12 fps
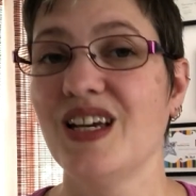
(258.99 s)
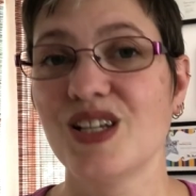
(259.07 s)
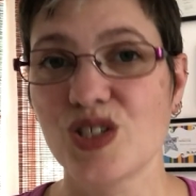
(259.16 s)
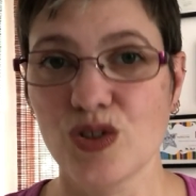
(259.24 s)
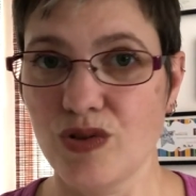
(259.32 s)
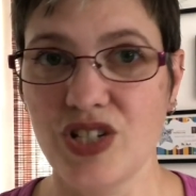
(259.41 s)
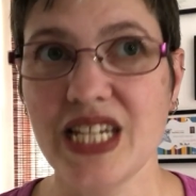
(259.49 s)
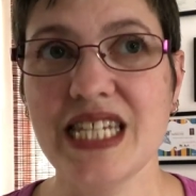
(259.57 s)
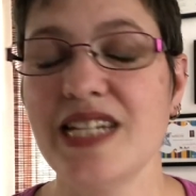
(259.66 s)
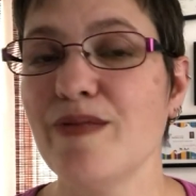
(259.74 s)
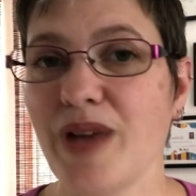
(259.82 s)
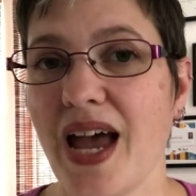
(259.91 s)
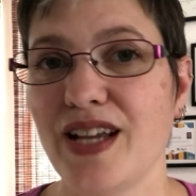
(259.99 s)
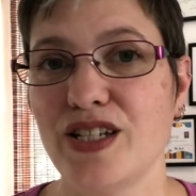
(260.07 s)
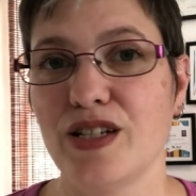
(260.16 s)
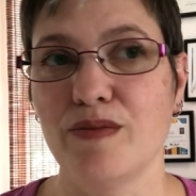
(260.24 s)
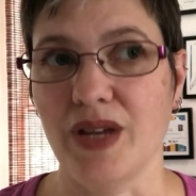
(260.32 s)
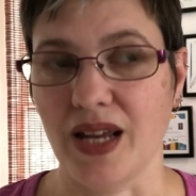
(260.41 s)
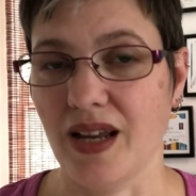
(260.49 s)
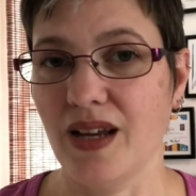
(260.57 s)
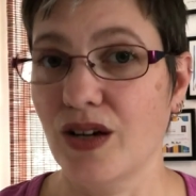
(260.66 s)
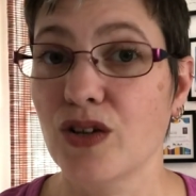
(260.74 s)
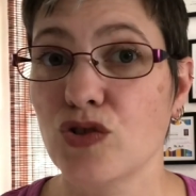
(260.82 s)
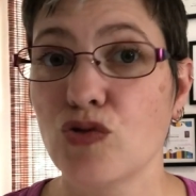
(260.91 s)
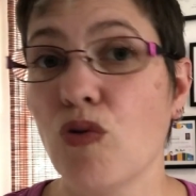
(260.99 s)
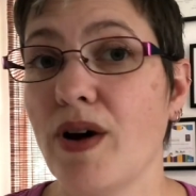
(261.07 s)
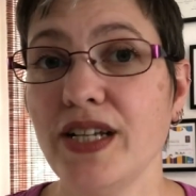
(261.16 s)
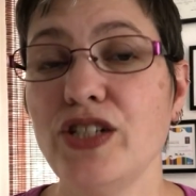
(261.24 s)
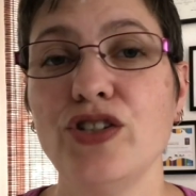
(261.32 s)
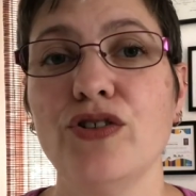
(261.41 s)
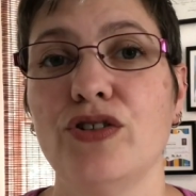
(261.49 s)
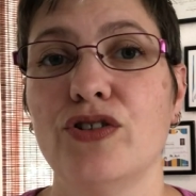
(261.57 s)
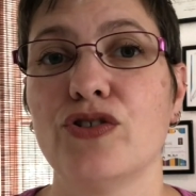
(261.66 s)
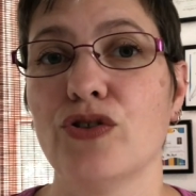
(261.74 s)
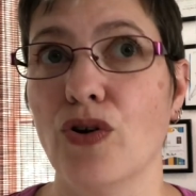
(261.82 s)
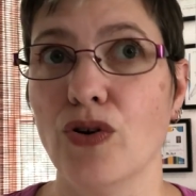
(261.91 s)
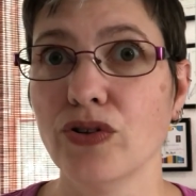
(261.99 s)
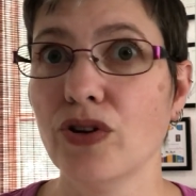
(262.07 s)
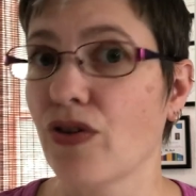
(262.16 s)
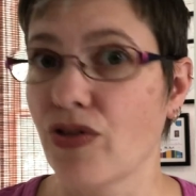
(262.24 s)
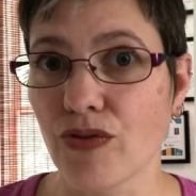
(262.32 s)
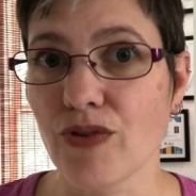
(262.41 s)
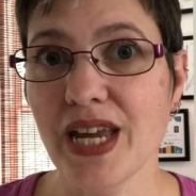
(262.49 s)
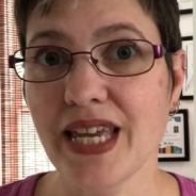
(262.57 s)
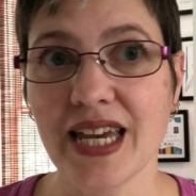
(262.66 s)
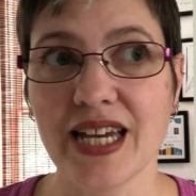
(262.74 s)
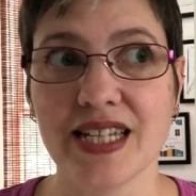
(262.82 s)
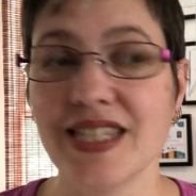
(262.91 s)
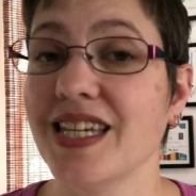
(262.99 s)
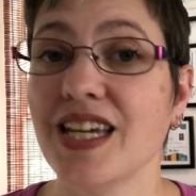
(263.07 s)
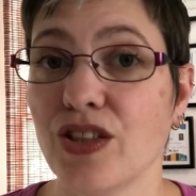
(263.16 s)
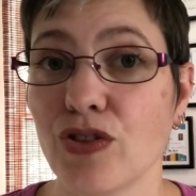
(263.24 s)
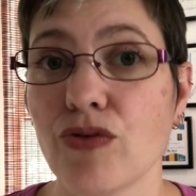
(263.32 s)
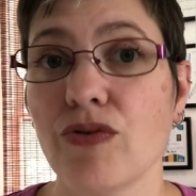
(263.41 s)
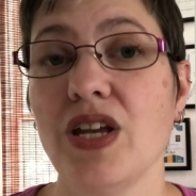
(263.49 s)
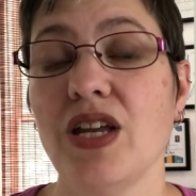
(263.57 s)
So just imagine me, 22 years old, 3 kids in 3